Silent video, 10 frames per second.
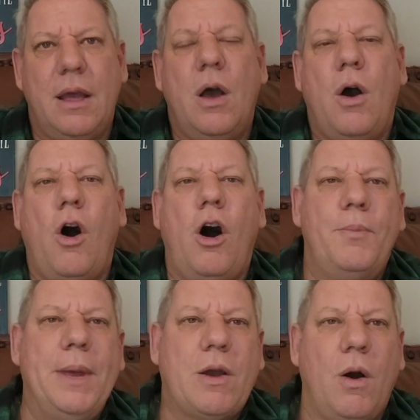
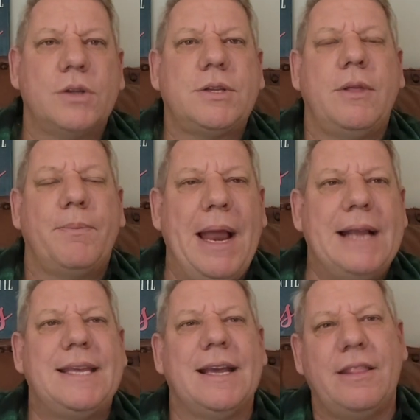all because of the
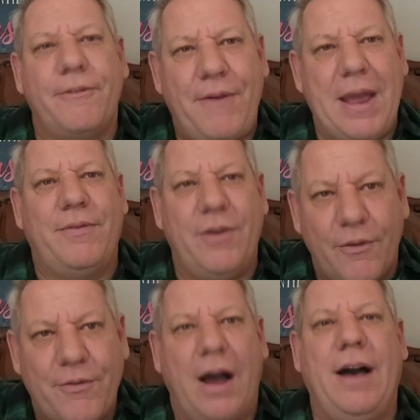blessing and the favor
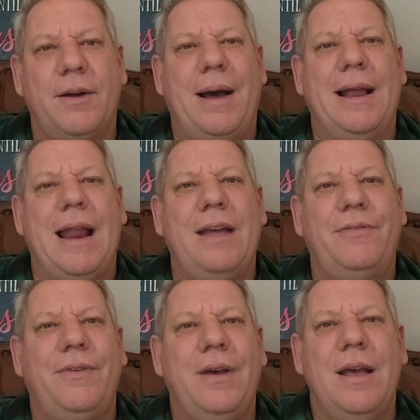of God on my
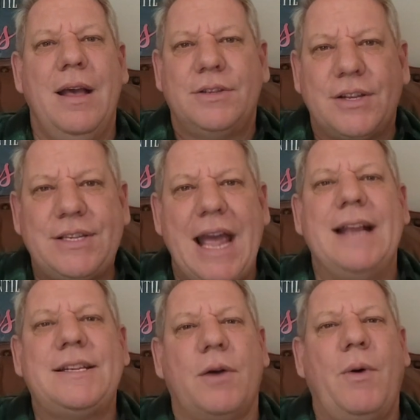life. So
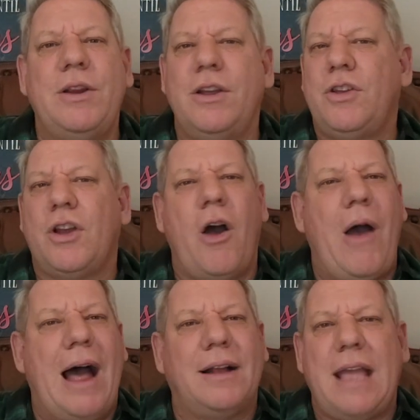saints, I want you to go
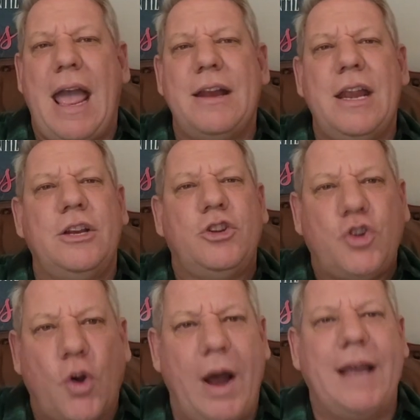out and
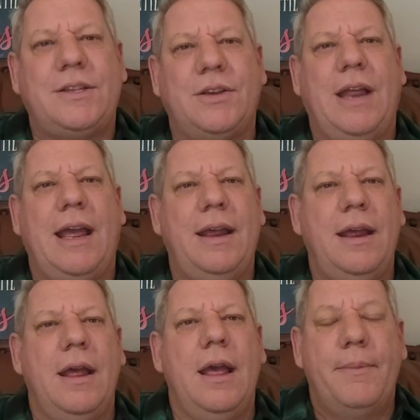enjoy today.
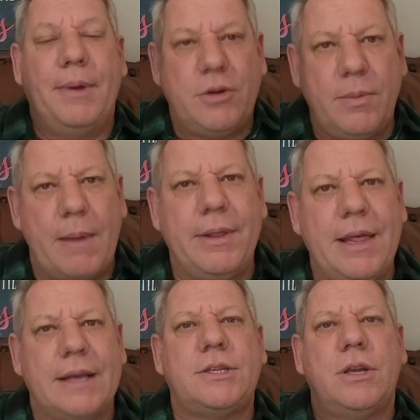But remember
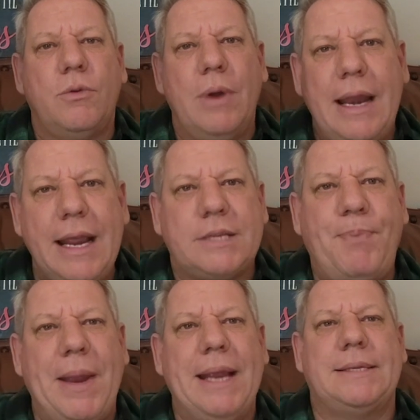this, release
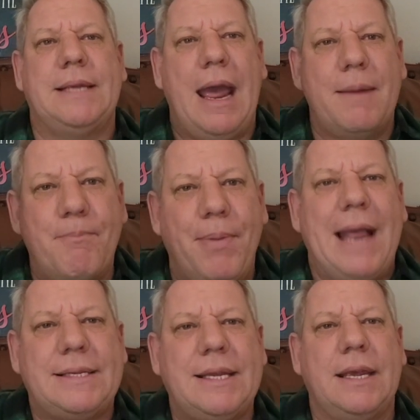peace and
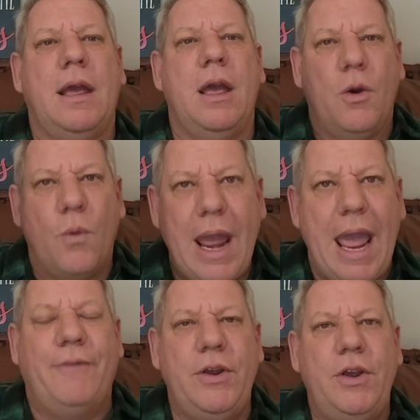blessing
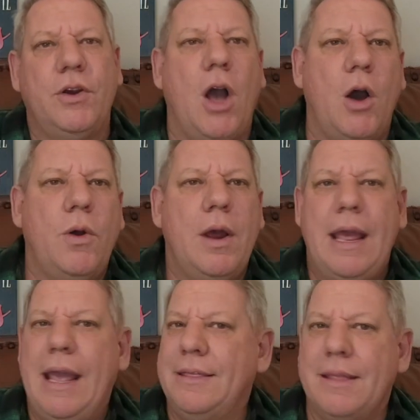wherever you go
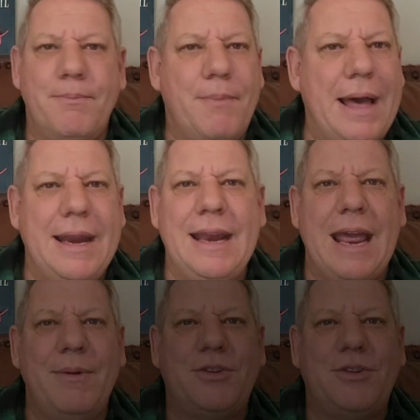in the mighty name of